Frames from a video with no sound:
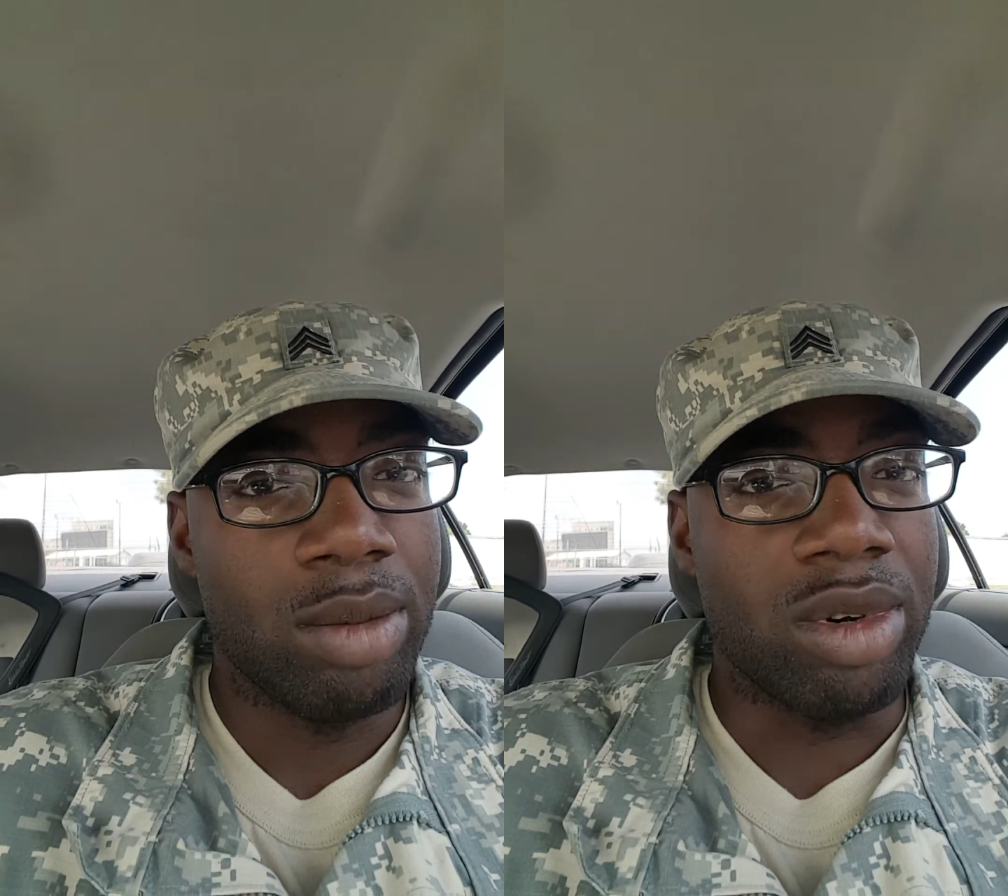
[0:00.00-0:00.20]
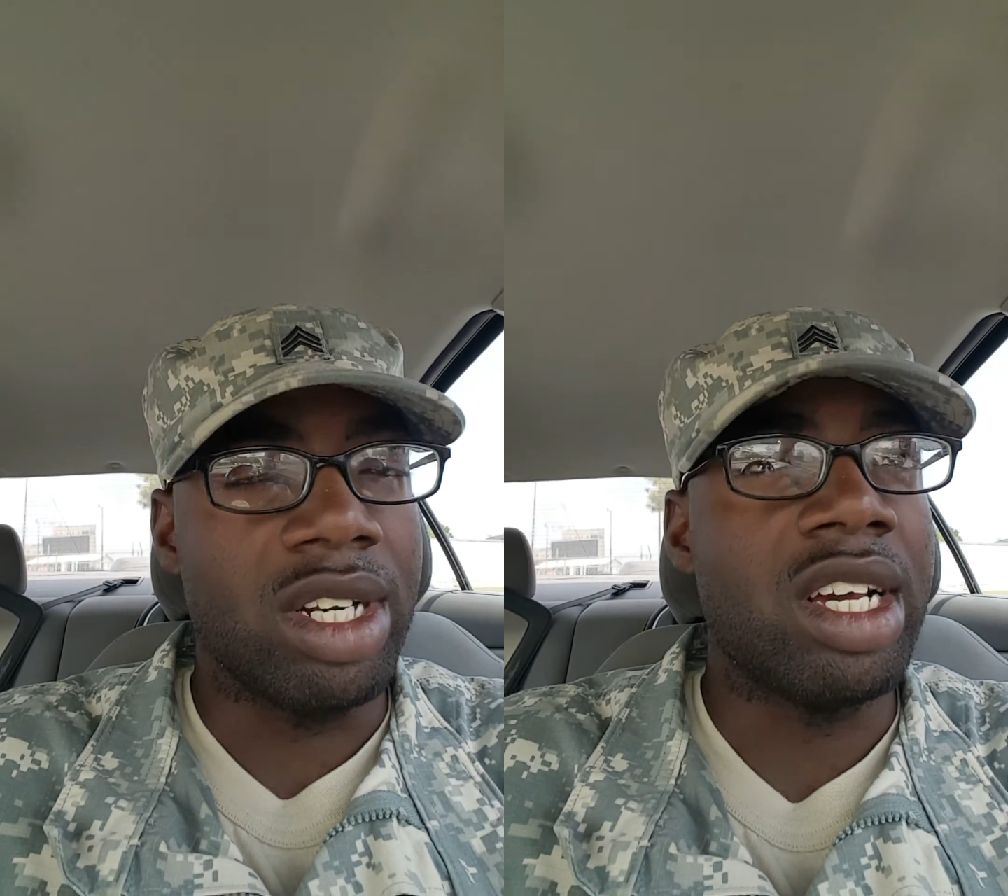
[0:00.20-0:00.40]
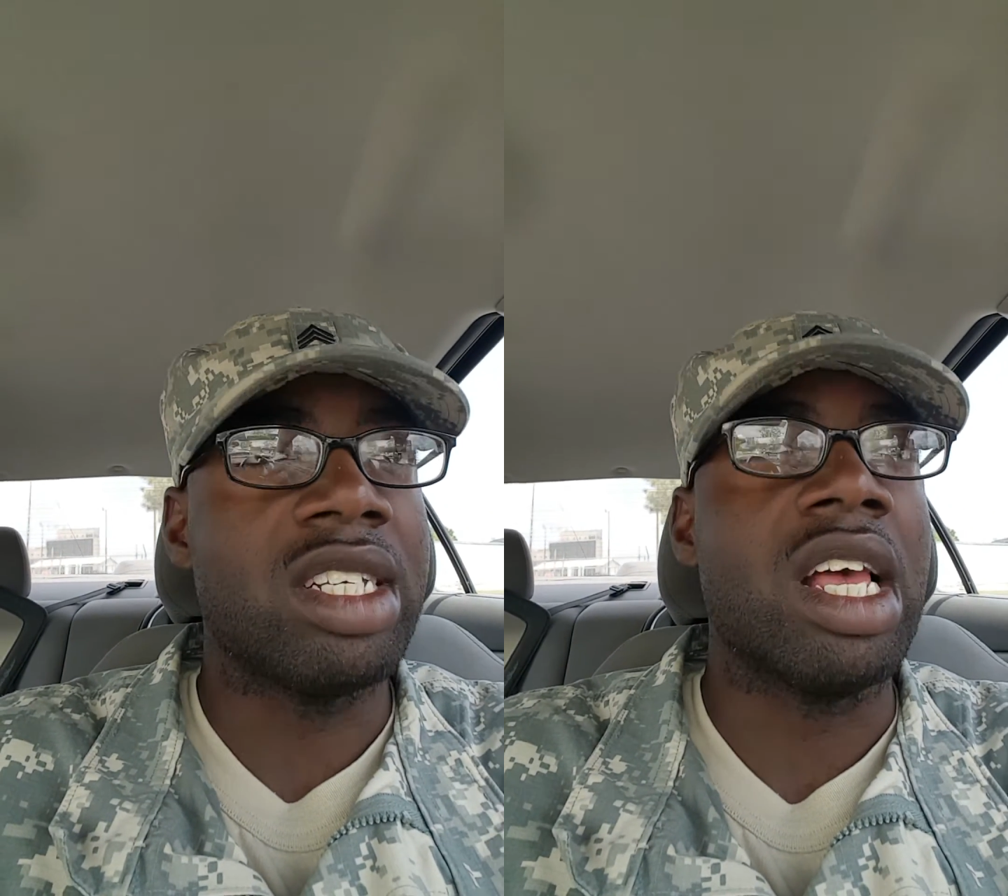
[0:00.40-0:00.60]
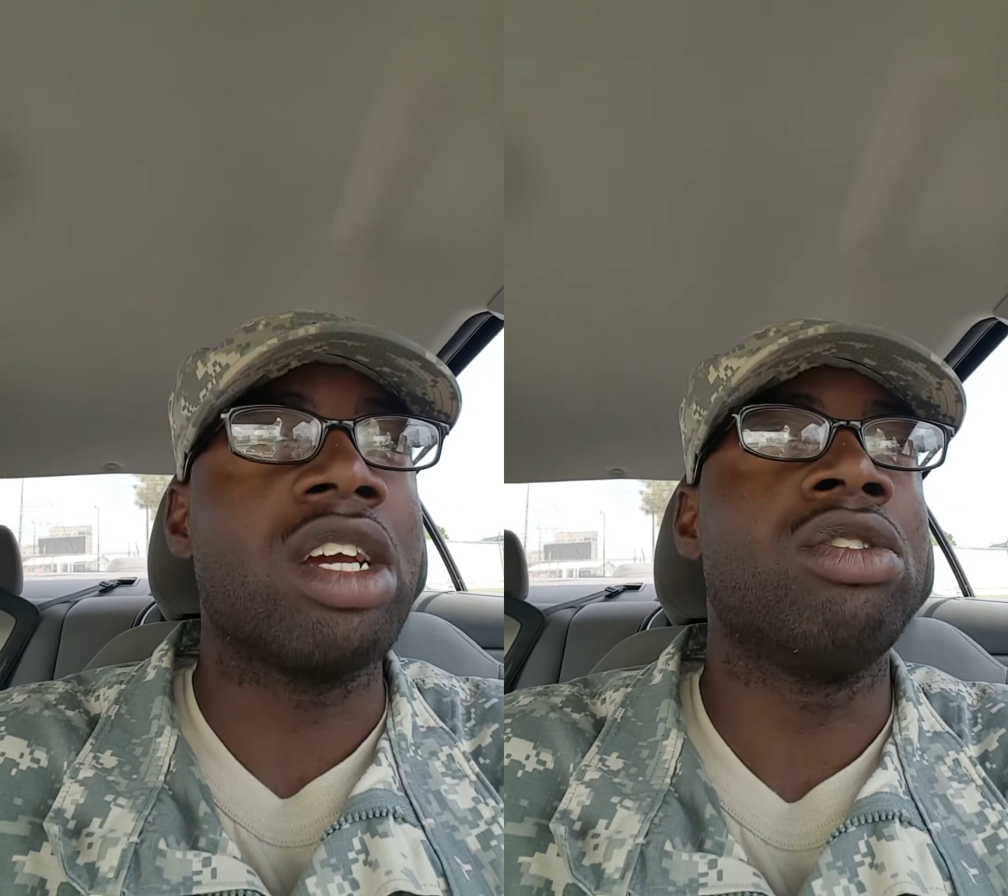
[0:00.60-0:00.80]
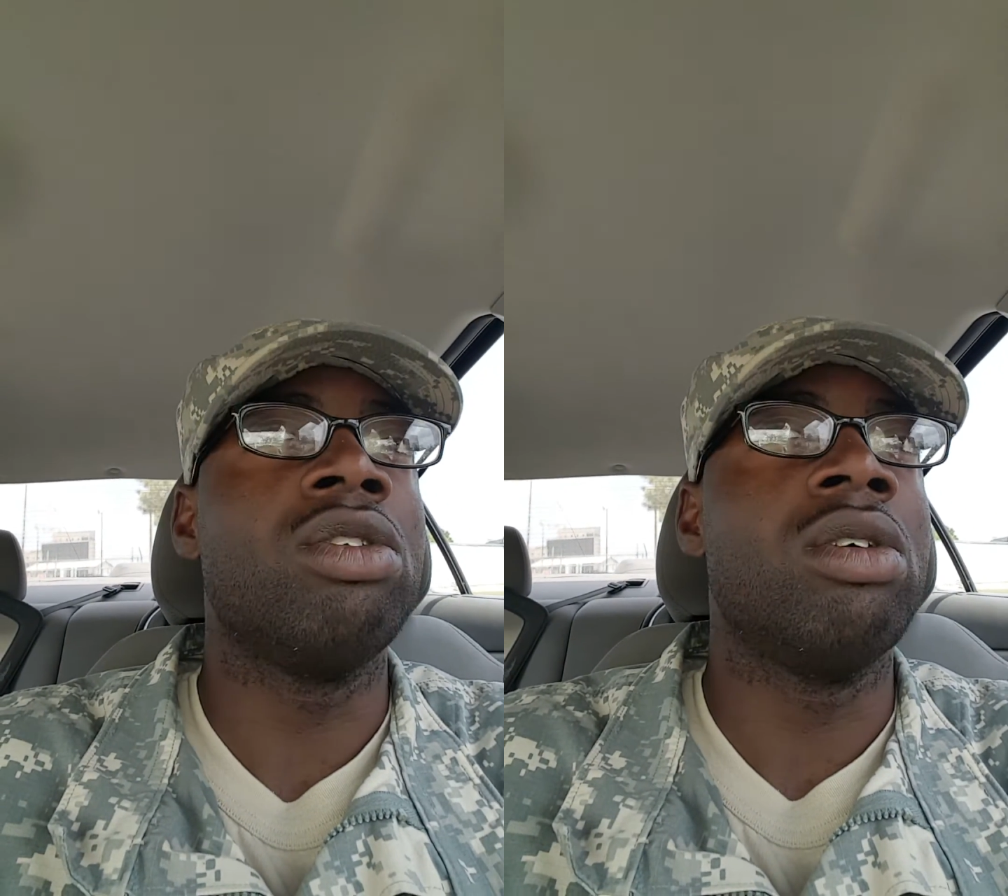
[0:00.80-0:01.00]
But now, as I
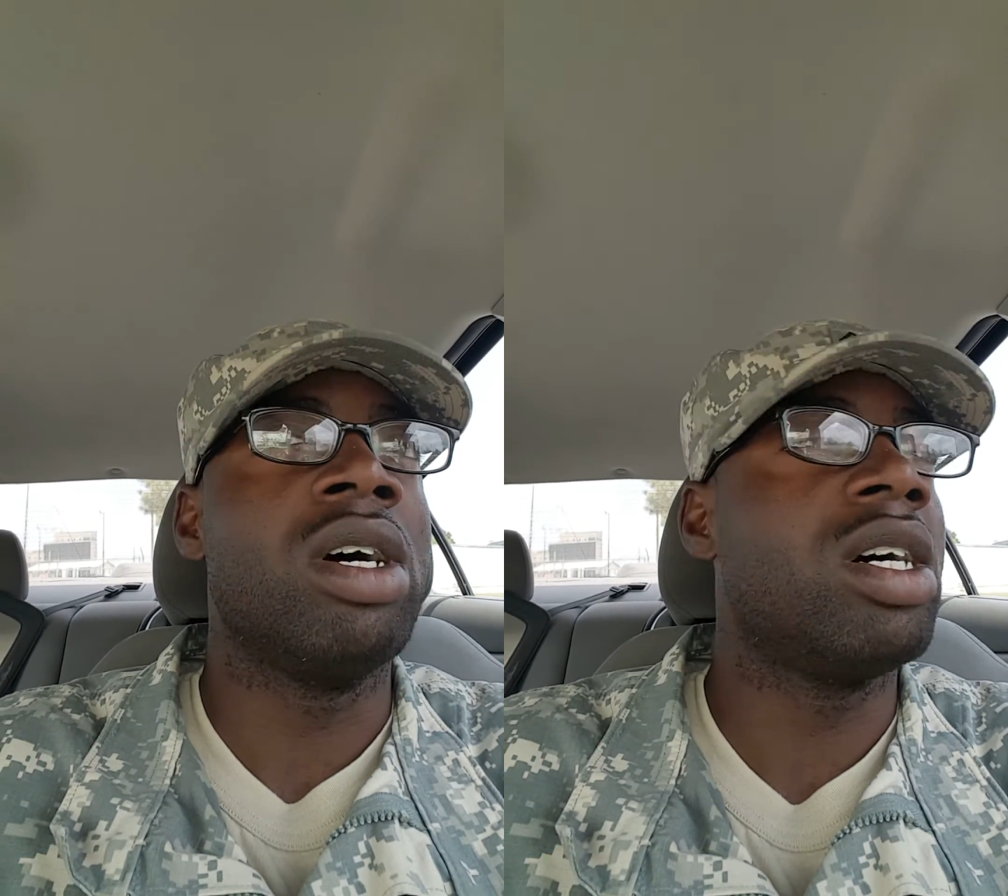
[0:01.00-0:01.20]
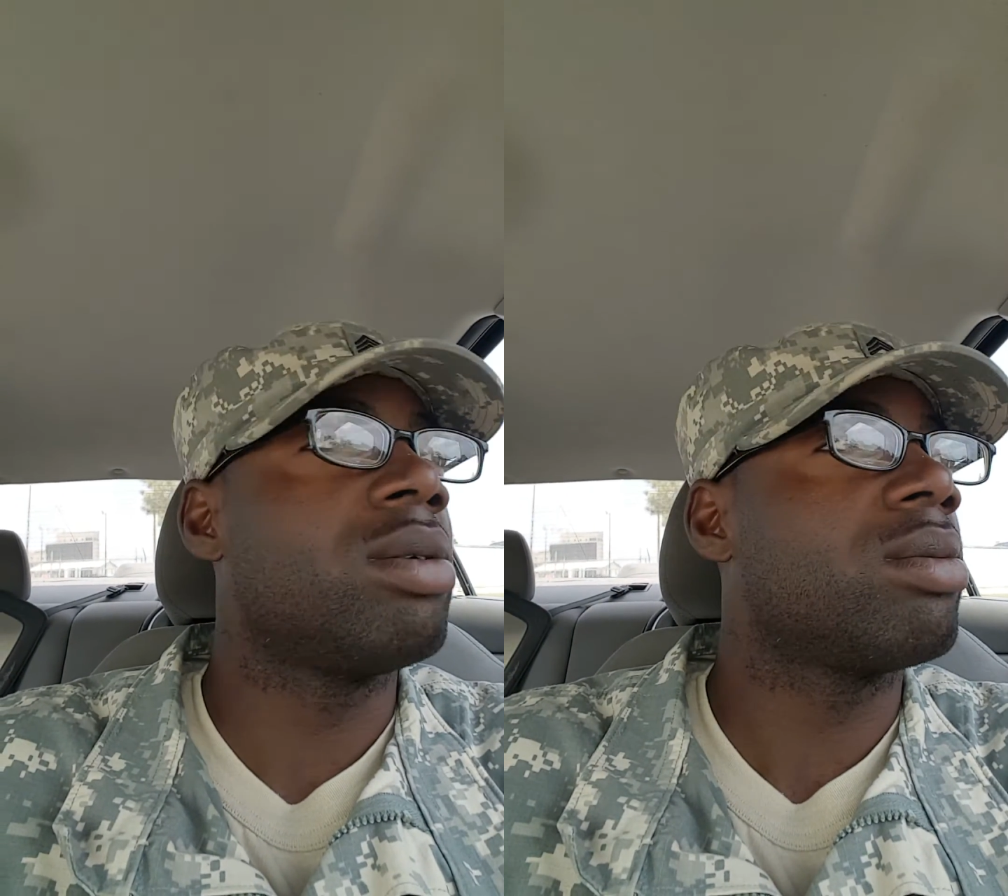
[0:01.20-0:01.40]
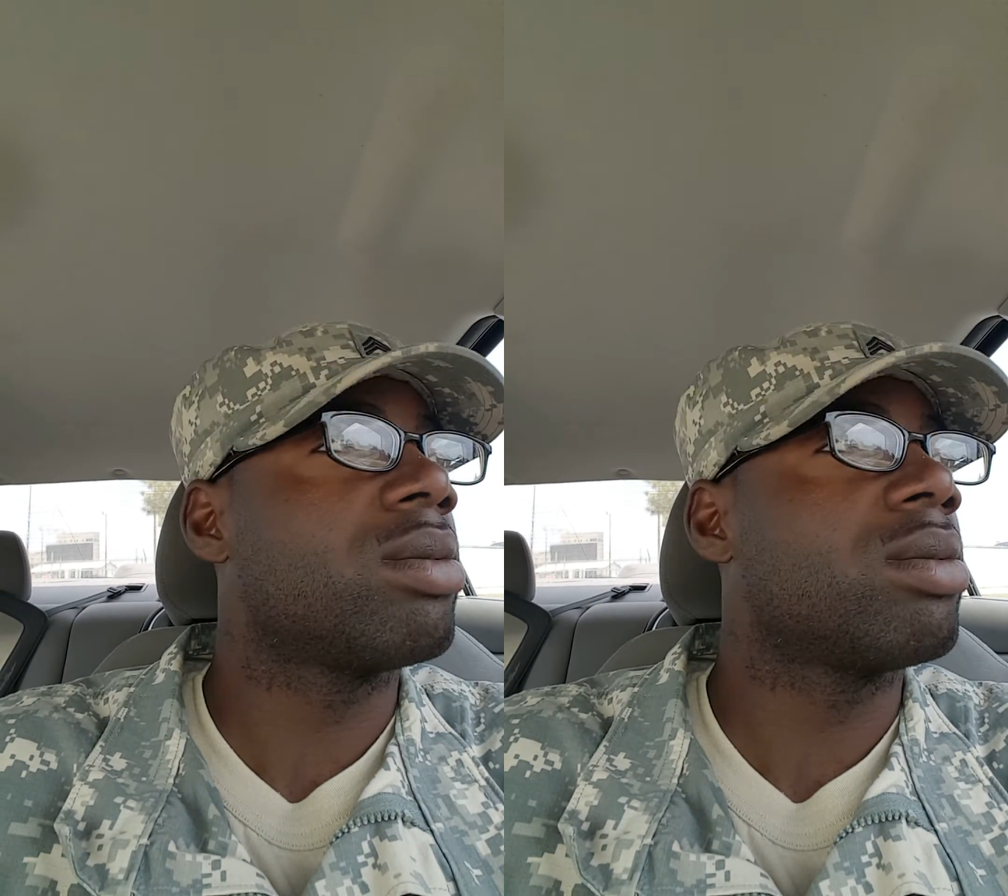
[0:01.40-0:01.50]
grow up